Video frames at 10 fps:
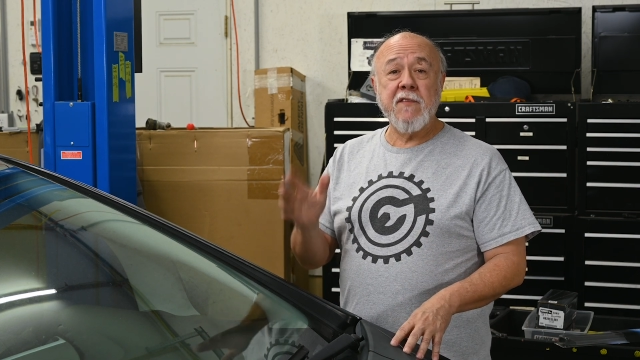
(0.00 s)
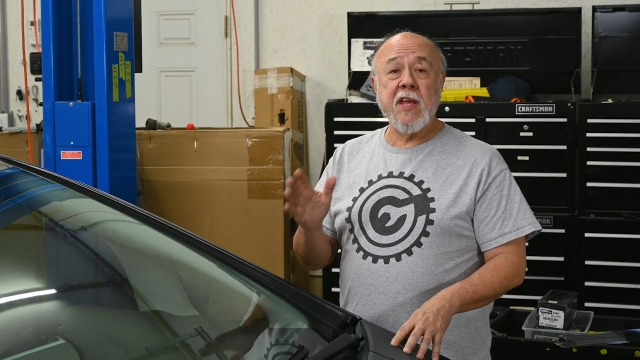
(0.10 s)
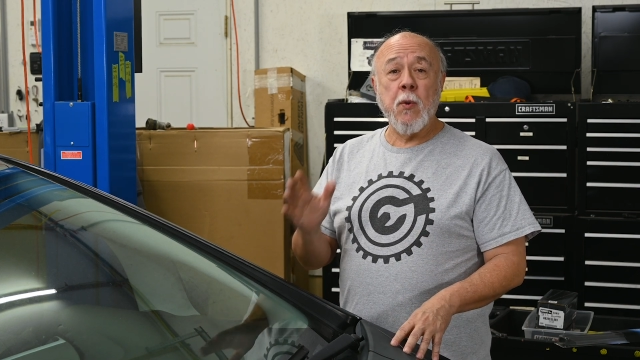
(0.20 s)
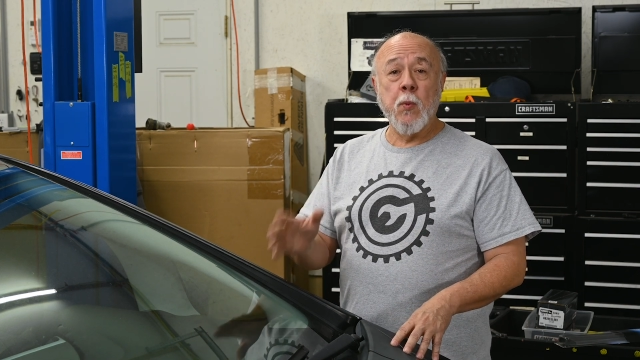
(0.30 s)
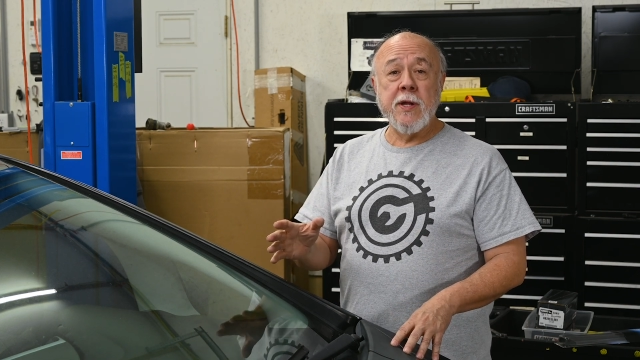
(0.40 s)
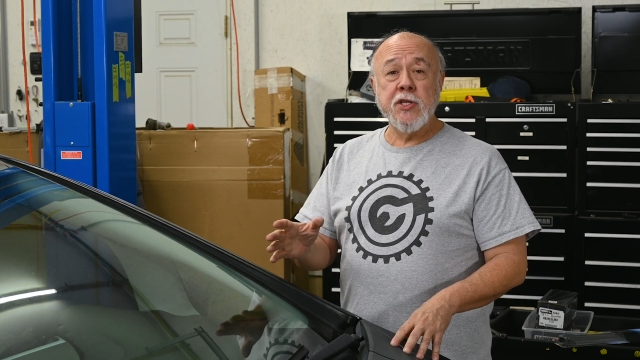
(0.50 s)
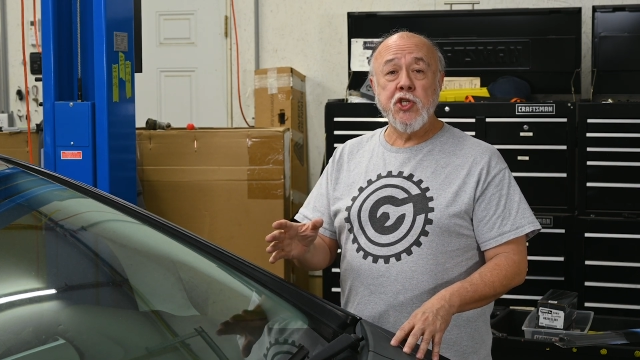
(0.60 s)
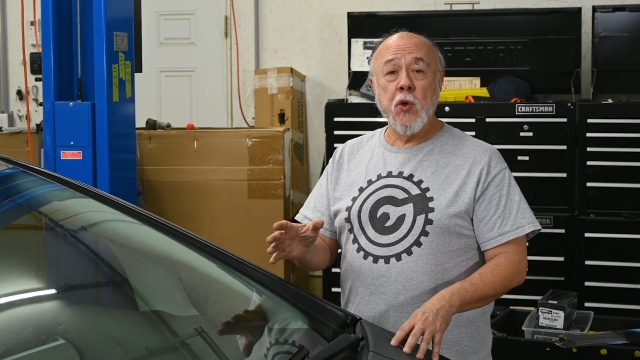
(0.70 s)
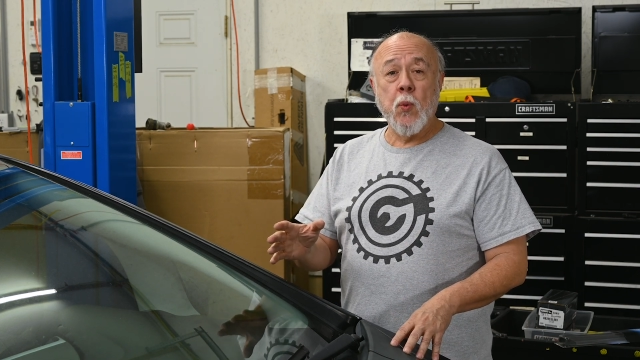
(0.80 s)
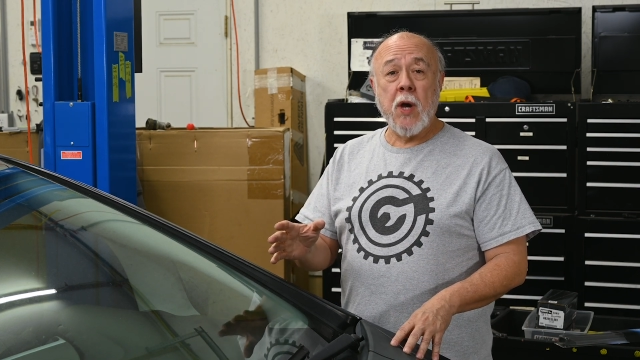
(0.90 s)
to get
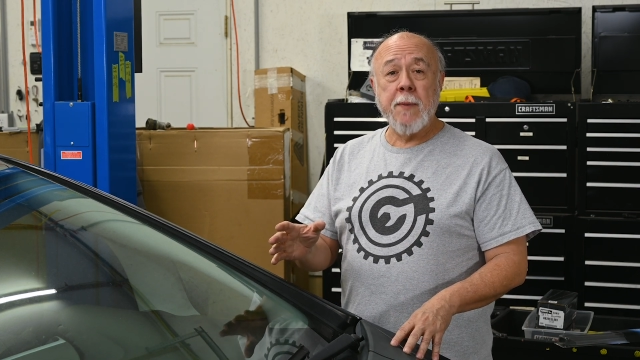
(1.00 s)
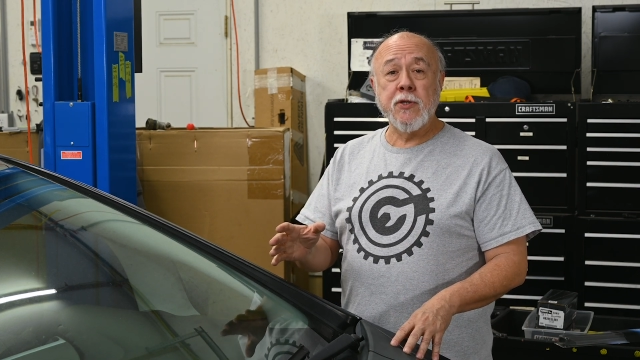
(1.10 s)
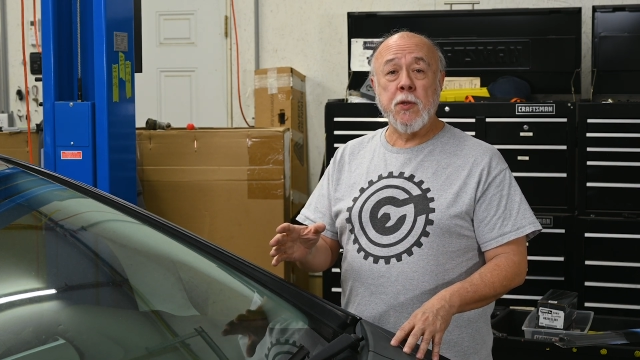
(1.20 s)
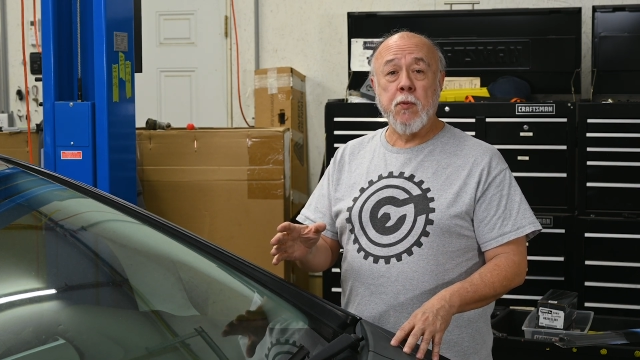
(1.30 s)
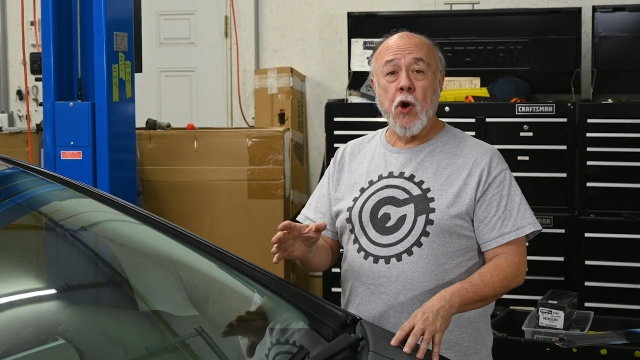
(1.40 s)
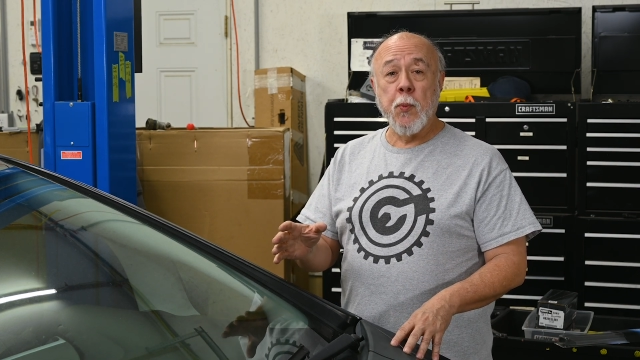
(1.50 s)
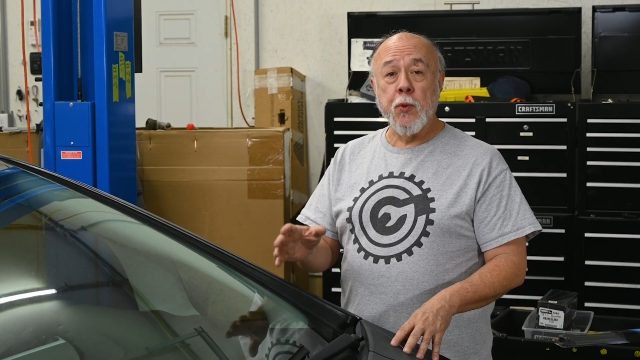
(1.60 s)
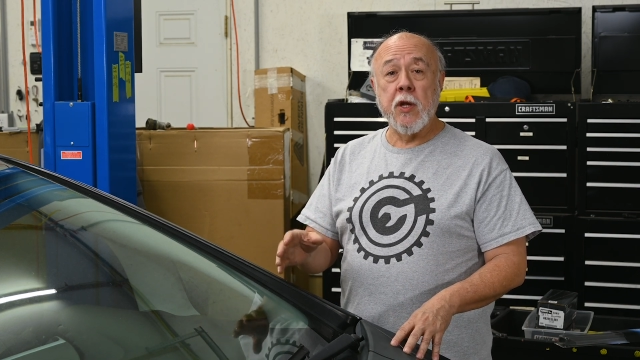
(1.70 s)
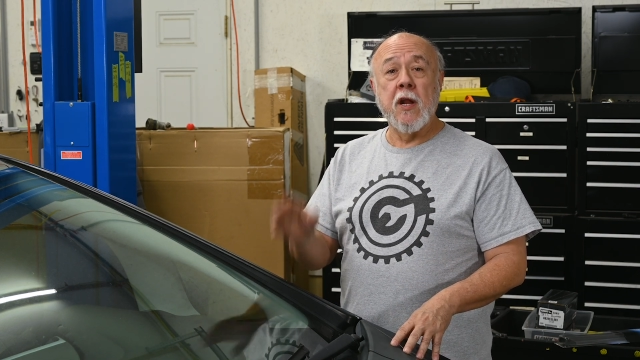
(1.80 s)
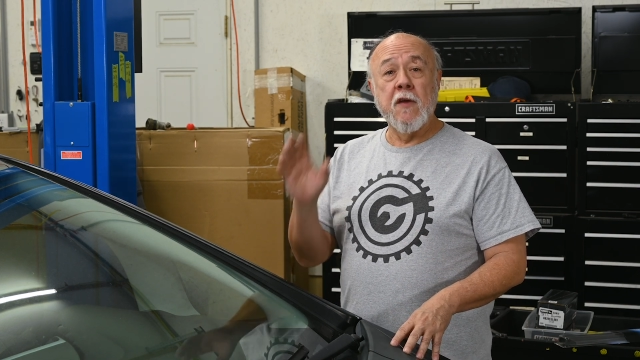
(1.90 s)
windshield wipers
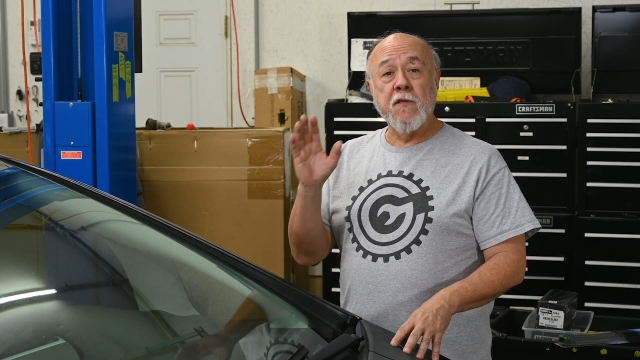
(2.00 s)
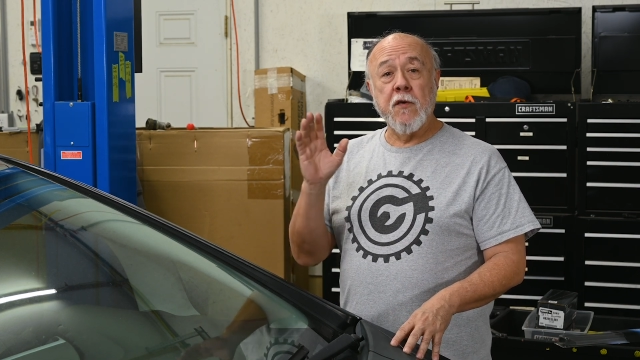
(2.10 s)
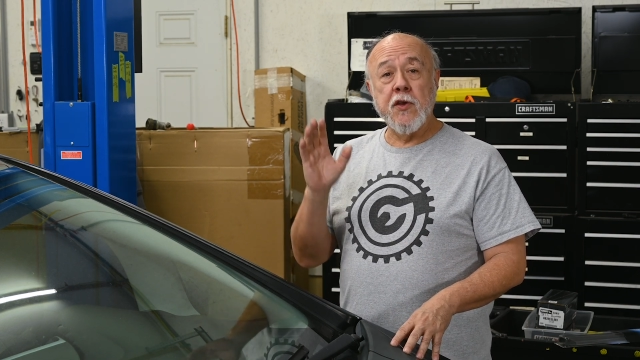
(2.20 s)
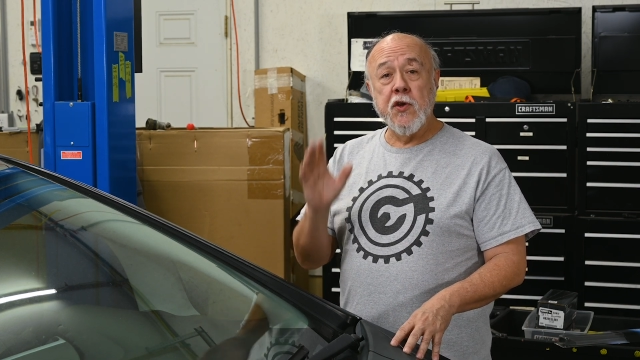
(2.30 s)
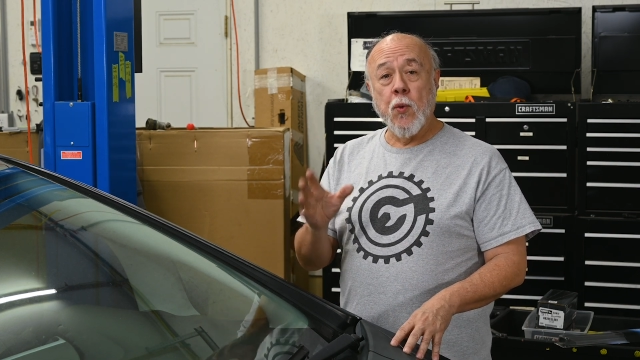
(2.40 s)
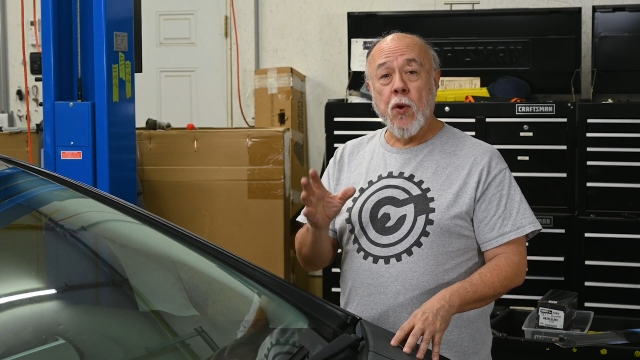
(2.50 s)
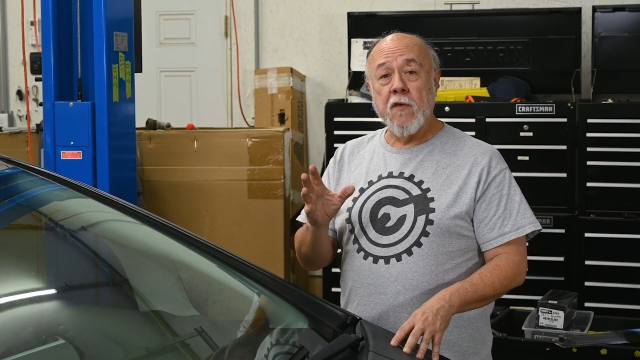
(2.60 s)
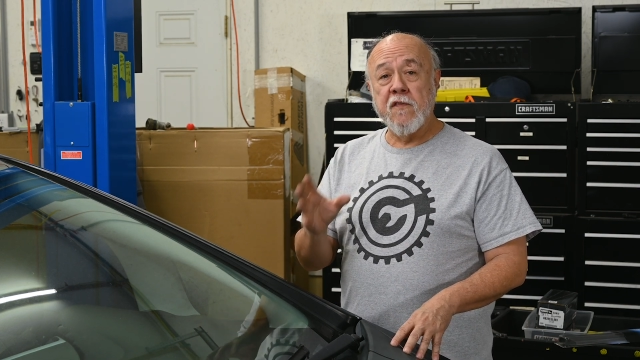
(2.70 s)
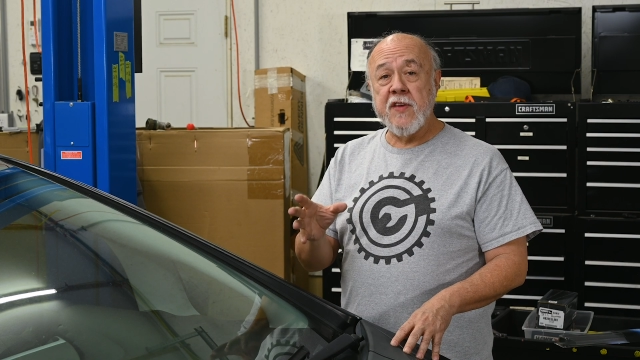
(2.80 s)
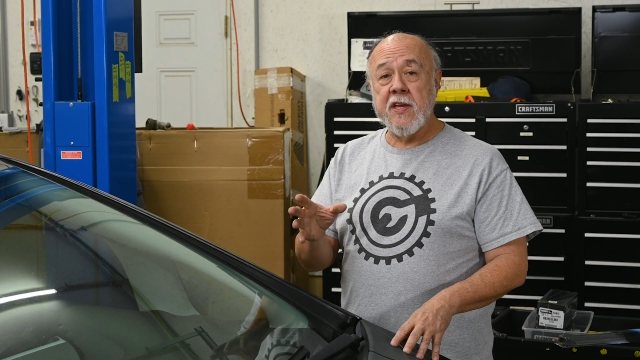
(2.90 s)
appropriate for
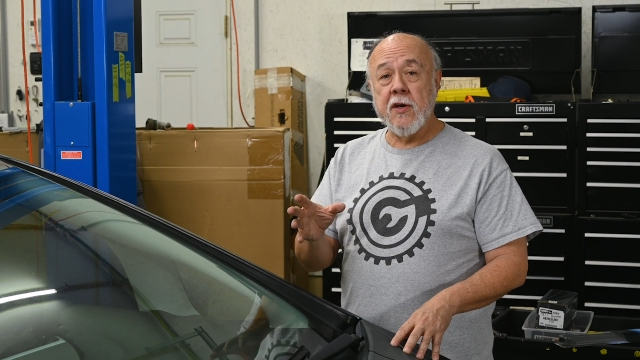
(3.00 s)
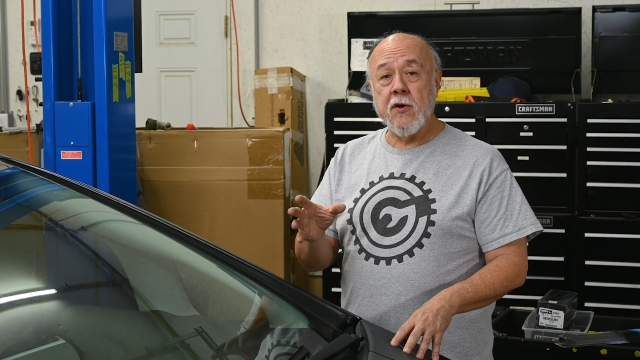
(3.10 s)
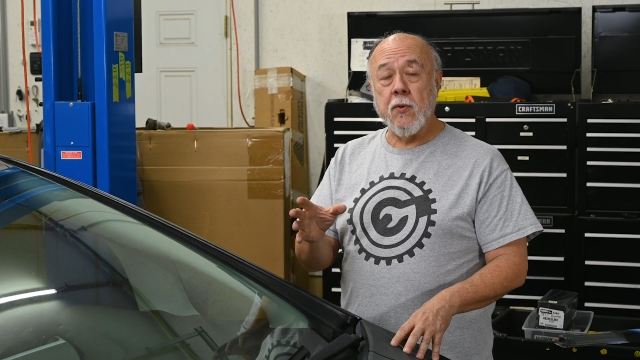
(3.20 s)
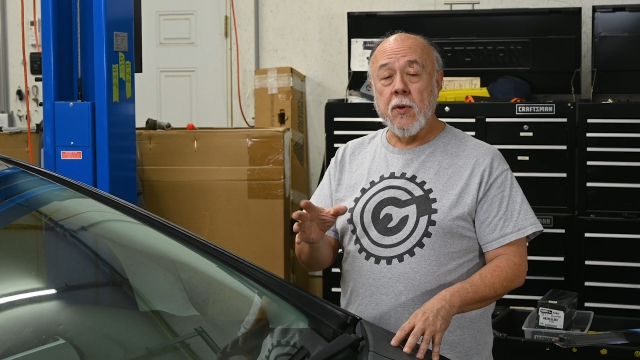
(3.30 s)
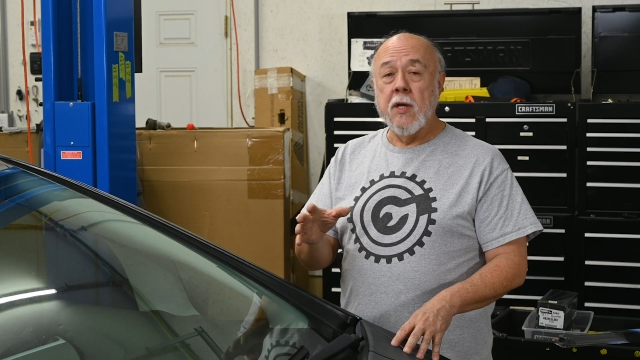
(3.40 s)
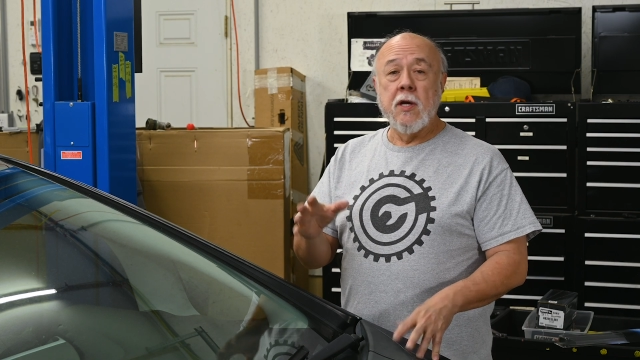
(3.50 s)
your vehicle.